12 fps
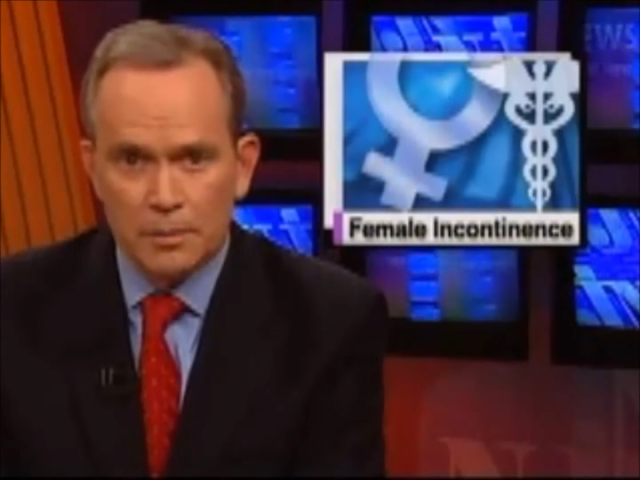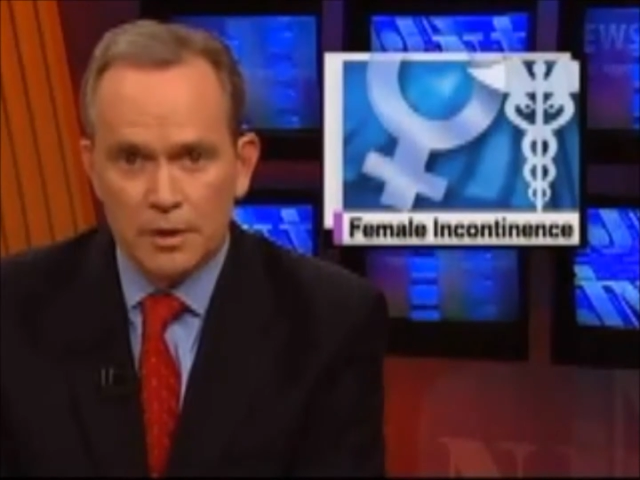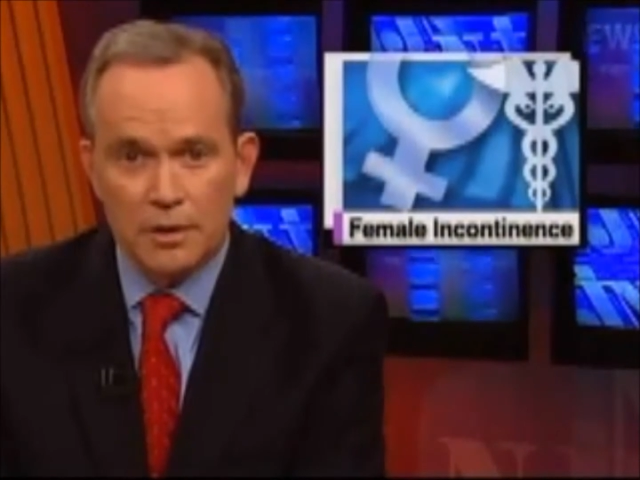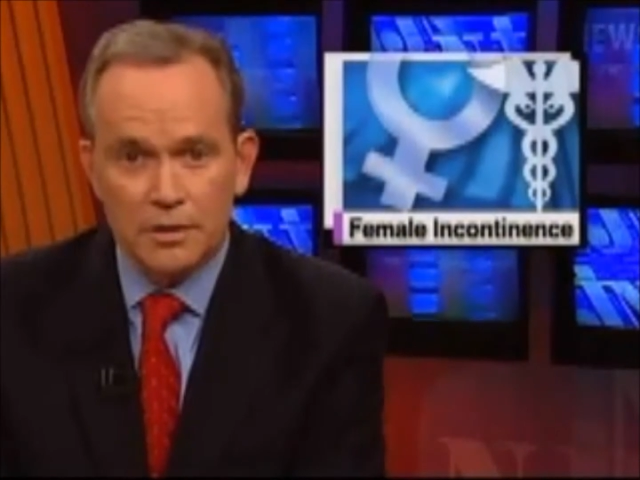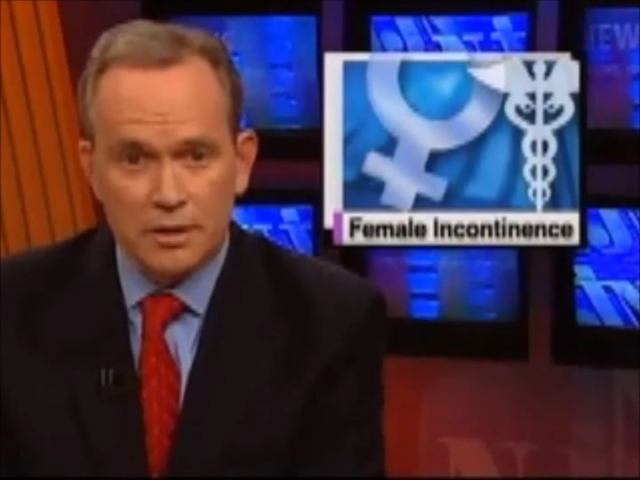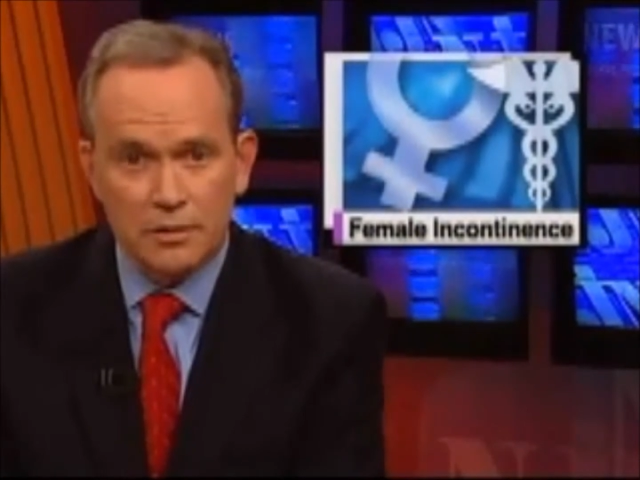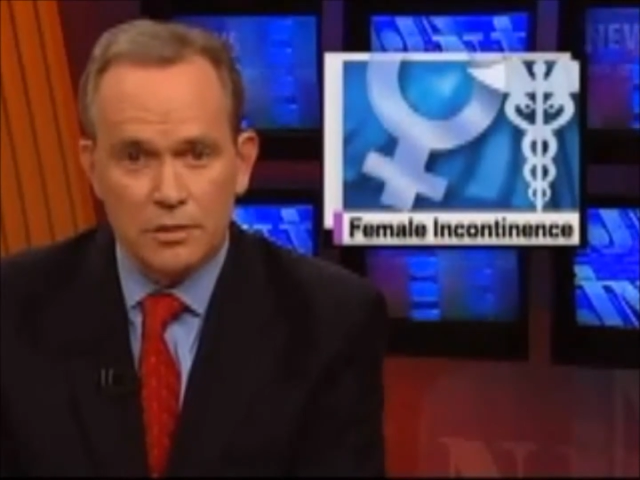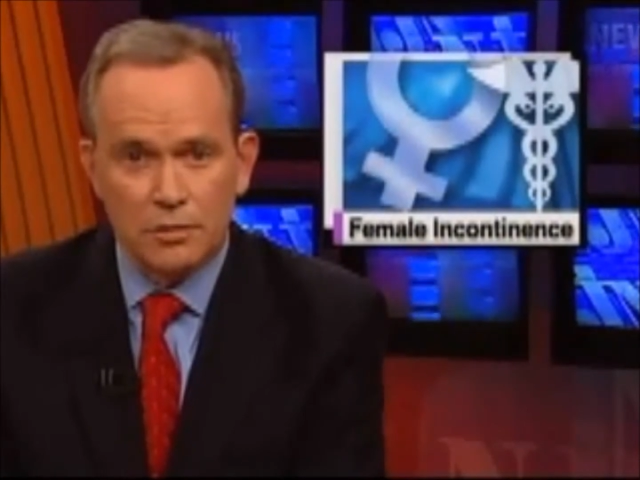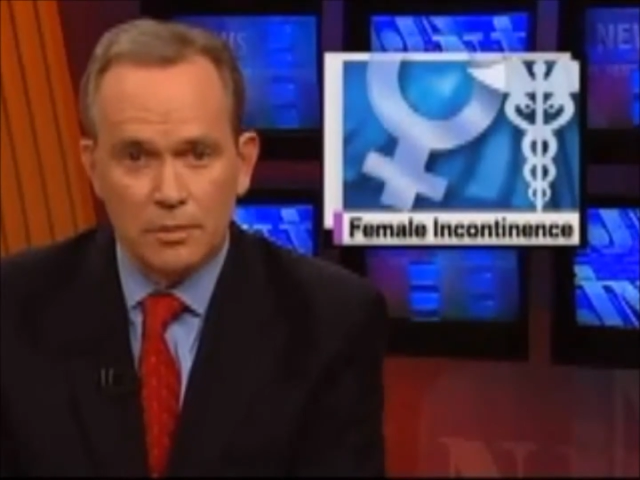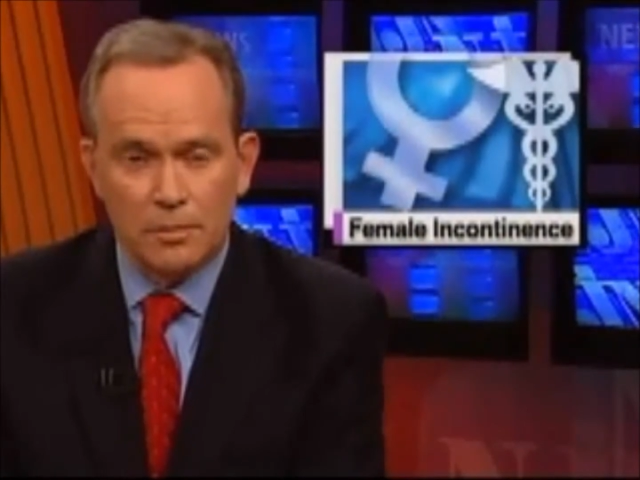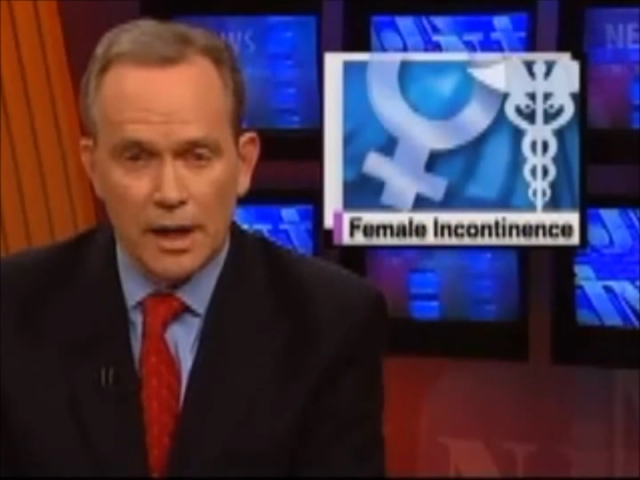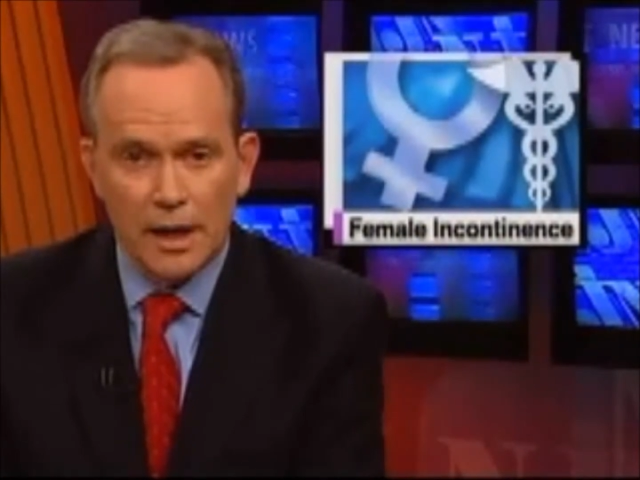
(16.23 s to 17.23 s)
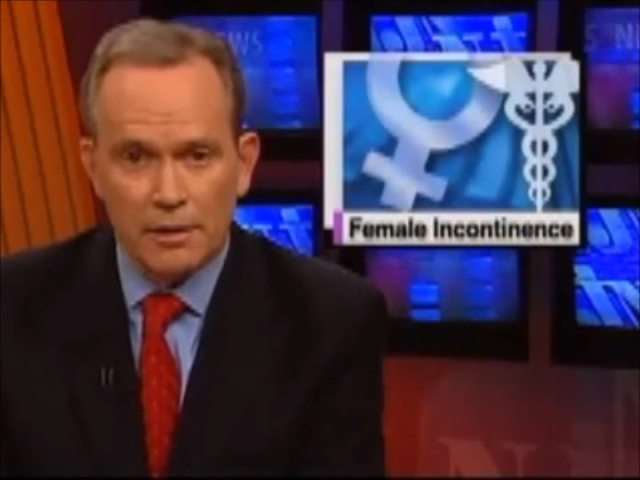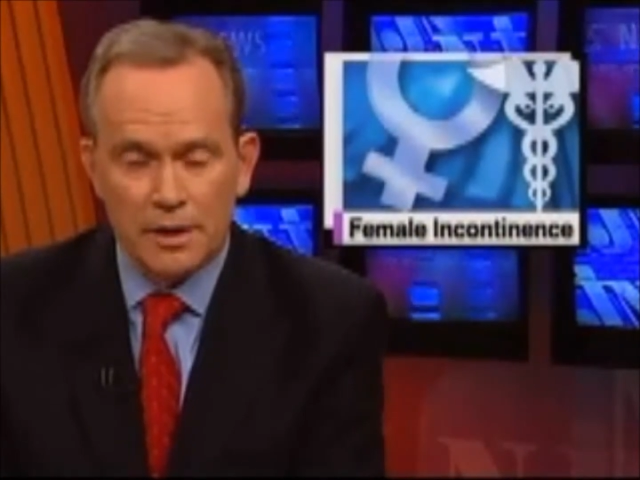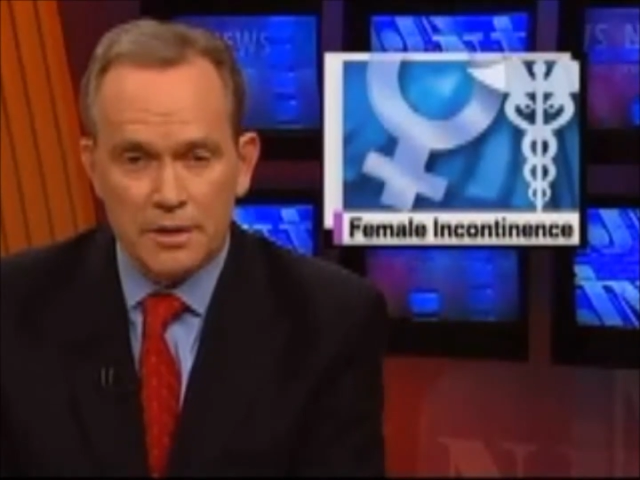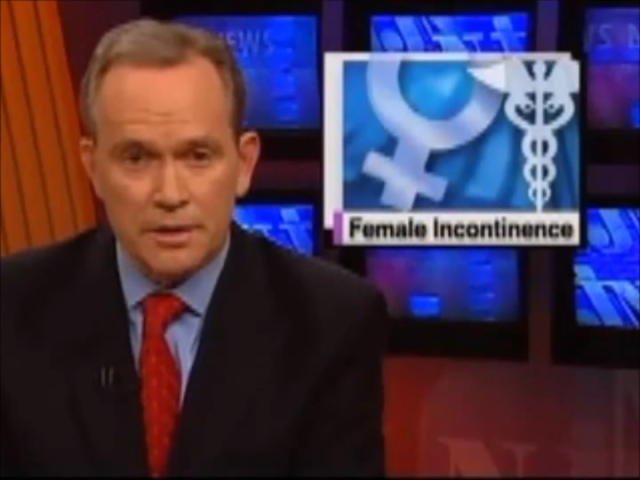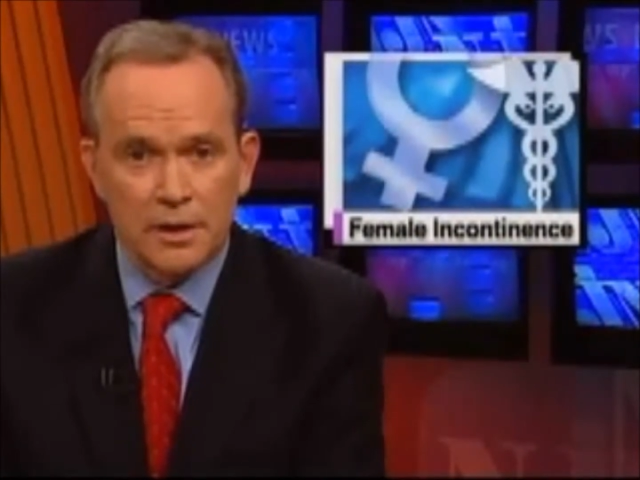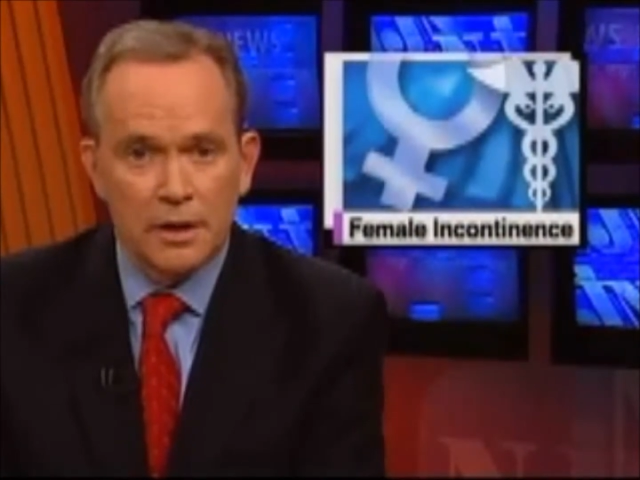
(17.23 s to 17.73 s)
because they're too
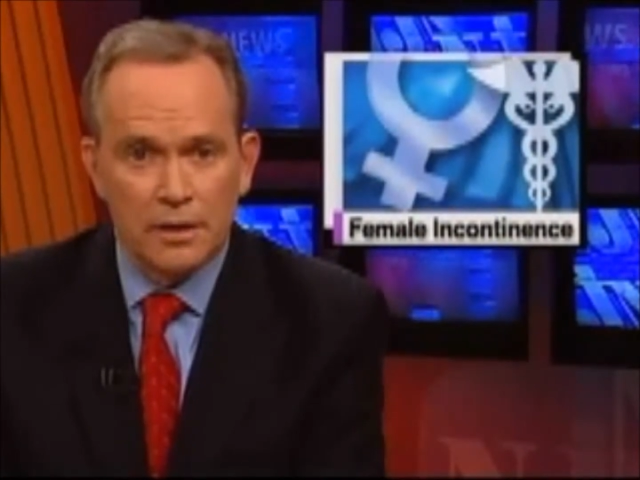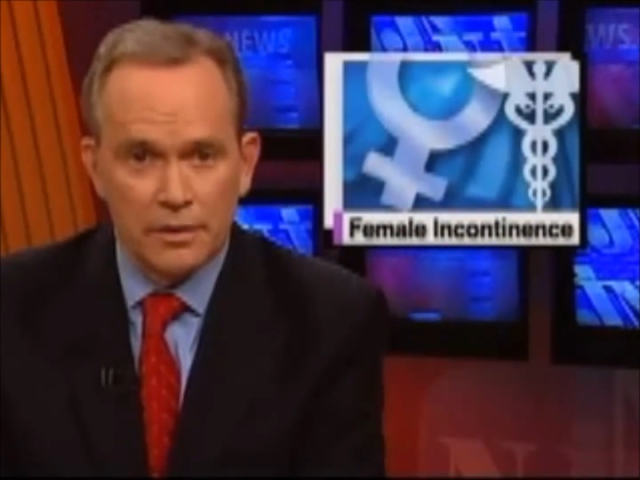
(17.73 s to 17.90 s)
embarrassed.